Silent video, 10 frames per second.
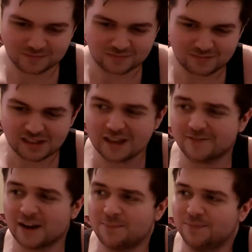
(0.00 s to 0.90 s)
If
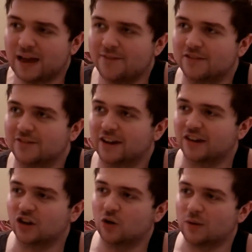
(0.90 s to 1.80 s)
I
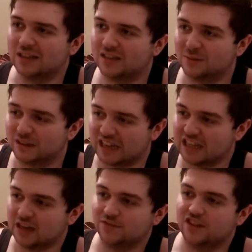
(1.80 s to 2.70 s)
go into the beginning
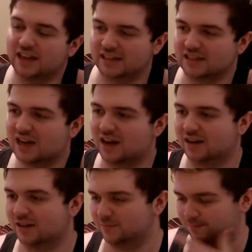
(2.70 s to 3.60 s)
of the next arc.
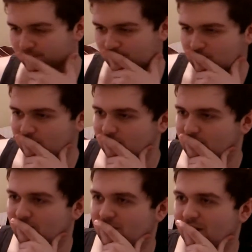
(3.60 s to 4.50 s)

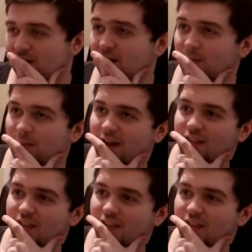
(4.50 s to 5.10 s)
Oh man.